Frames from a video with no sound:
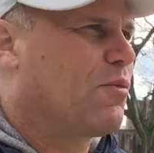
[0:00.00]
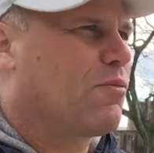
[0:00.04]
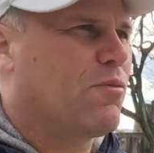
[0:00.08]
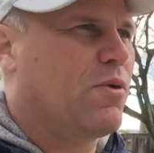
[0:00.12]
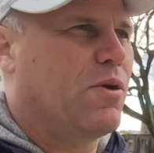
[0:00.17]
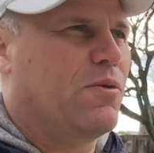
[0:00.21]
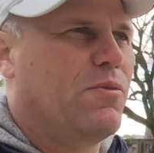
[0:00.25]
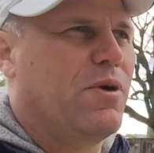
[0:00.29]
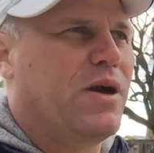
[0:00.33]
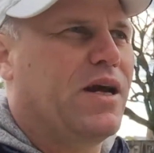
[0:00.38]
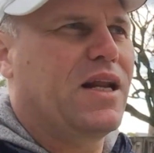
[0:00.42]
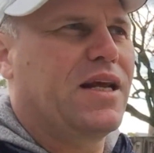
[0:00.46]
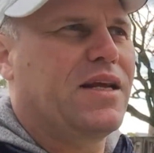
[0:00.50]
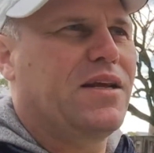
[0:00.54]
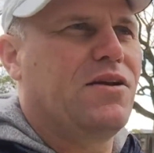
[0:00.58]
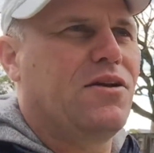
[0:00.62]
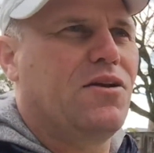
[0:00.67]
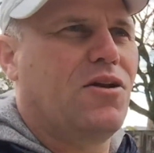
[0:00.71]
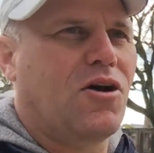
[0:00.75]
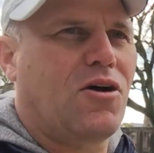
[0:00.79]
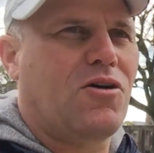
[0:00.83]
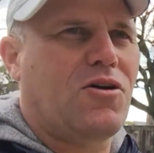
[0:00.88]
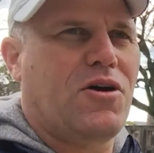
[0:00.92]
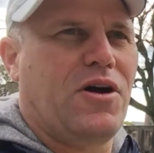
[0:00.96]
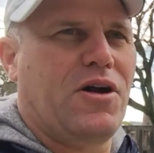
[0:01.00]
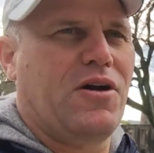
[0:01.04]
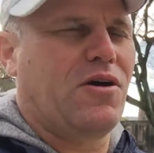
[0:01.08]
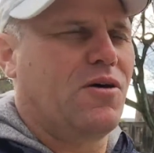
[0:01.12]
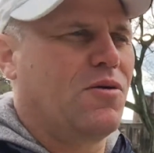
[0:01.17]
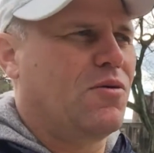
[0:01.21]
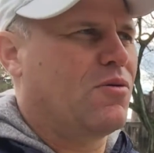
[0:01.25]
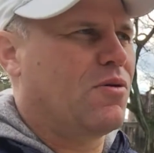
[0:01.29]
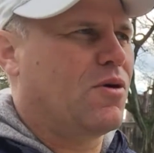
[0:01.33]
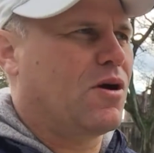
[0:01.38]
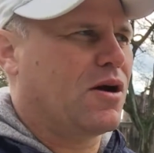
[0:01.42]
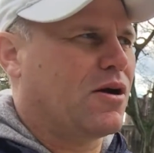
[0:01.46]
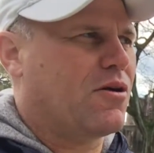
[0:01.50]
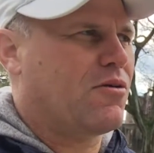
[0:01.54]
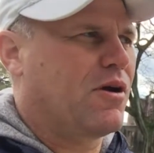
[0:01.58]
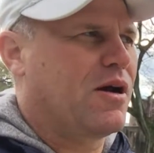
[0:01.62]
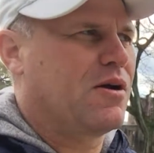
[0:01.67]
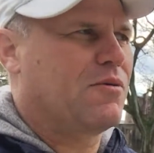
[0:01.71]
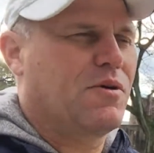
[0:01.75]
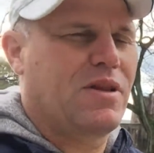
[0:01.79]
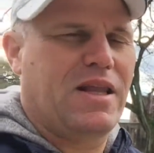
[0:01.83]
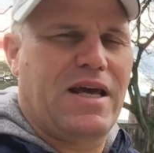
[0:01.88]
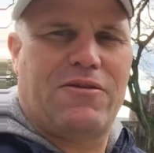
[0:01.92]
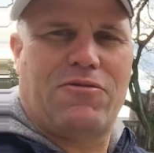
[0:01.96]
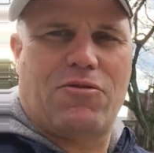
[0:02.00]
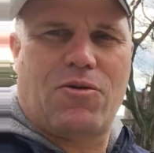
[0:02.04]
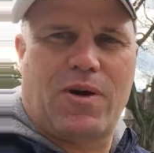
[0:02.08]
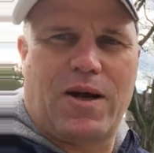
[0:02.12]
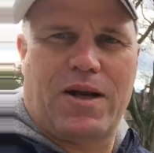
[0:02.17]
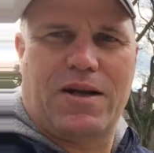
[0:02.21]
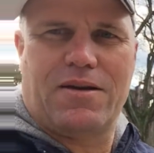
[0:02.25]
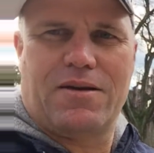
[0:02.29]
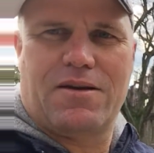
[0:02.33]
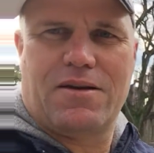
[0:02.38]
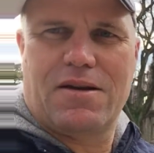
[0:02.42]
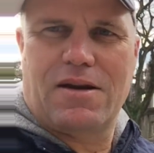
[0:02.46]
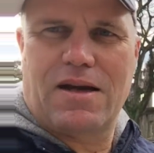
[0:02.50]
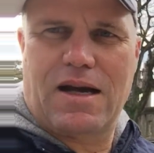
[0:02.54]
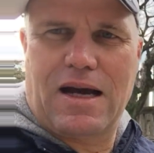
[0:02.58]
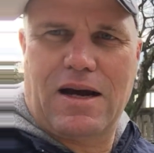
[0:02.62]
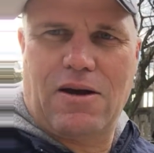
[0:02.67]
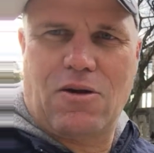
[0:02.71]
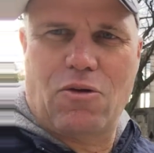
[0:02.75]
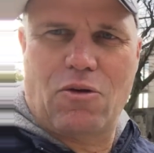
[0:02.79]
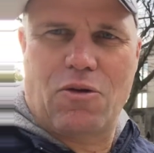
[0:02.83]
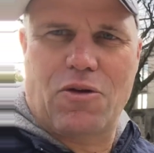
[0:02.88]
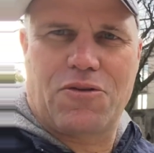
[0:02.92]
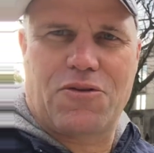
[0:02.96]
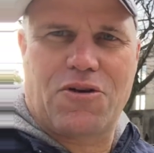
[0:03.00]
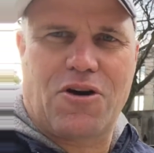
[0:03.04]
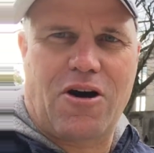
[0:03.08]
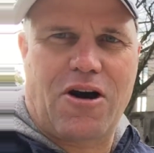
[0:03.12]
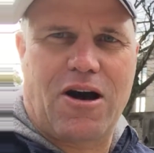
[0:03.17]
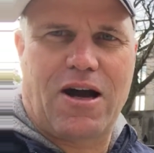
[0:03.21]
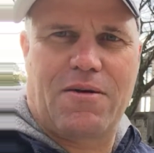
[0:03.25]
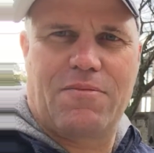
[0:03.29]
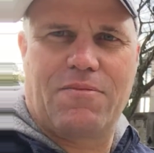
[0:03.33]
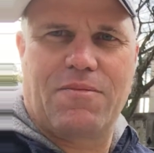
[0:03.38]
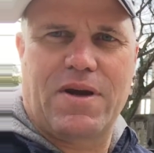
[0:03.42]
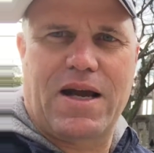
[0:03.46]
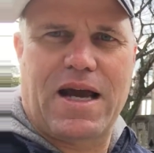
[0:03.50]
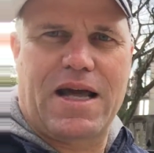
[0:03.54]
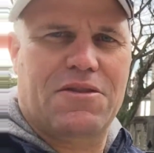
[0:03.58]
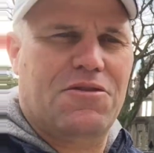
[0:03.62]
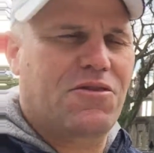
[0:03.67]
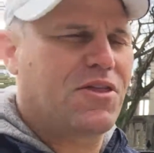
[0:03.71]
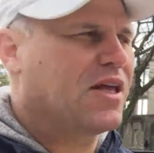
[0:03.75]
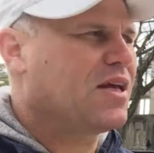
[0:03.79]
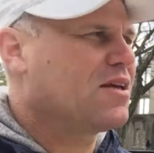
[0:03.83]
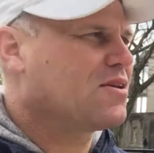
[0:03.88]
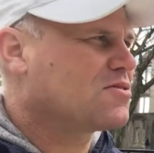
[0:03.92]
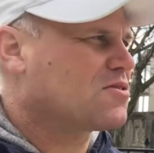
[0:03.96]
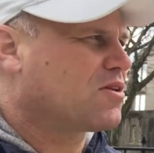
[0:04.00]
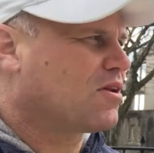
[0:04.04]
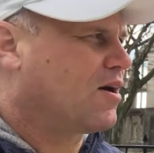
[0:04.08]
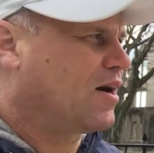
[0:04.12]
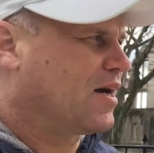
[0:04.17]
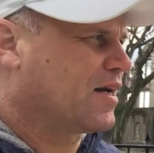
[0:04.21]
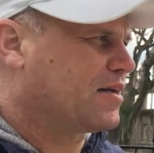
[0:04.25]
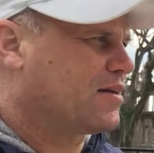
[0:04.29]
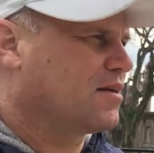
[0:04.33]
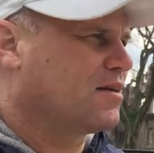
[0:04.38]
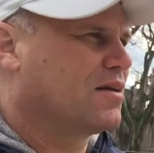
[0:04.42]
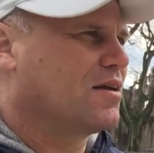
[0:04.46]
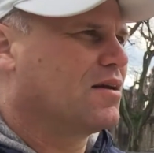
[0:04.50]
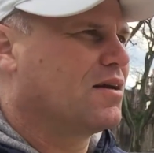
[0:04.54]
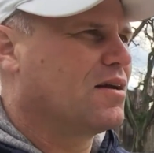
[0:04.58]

We're really not going to agree with everyone all the time, and things like